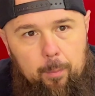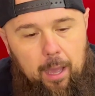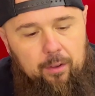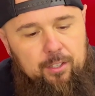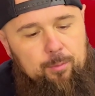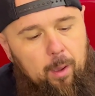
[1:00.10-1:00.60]

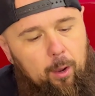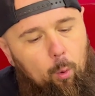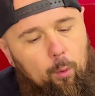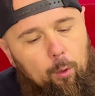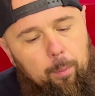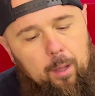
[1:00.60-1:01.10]
about is my
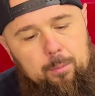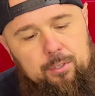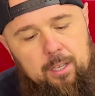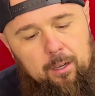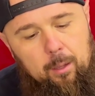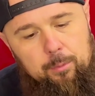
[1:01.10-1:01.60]
oil pump
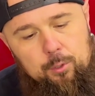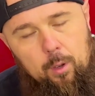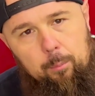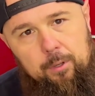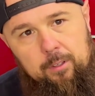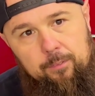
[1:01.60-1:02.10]
setup, so
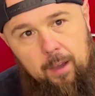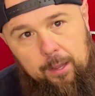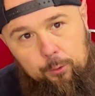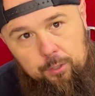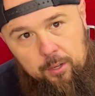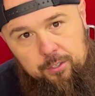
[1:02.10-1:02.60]
I'm putting the
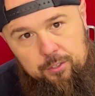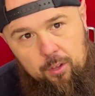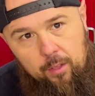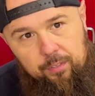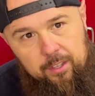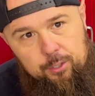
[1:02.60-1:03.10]
final touches
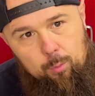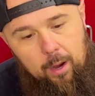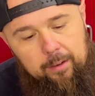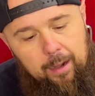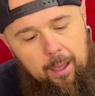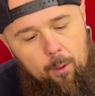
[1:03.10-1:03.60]
on this
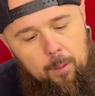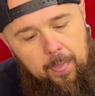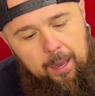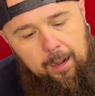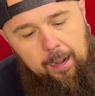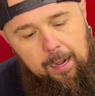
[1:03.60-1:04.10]
right now.